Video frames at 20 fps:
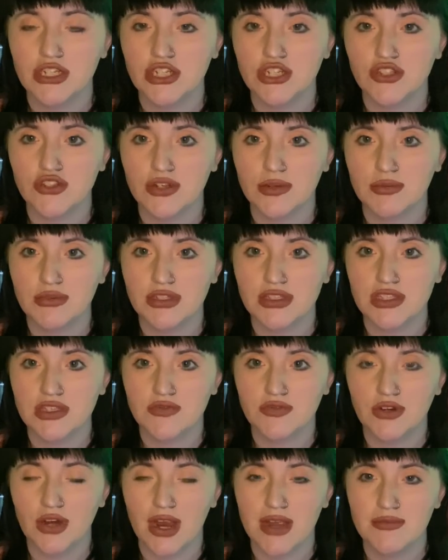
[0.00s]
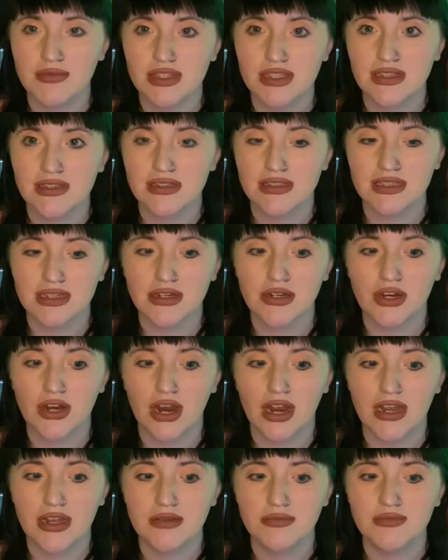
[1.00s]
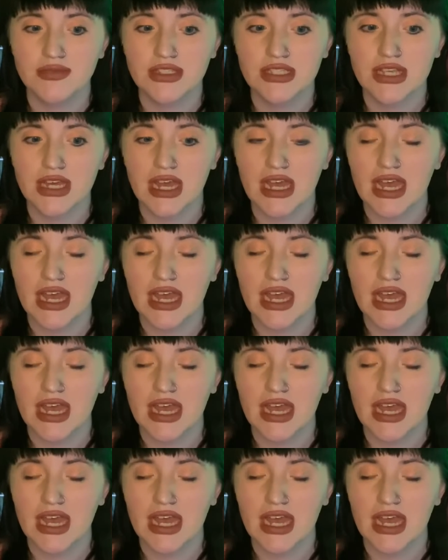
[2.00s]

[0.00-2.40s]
descriptions of crime scenes and crimes,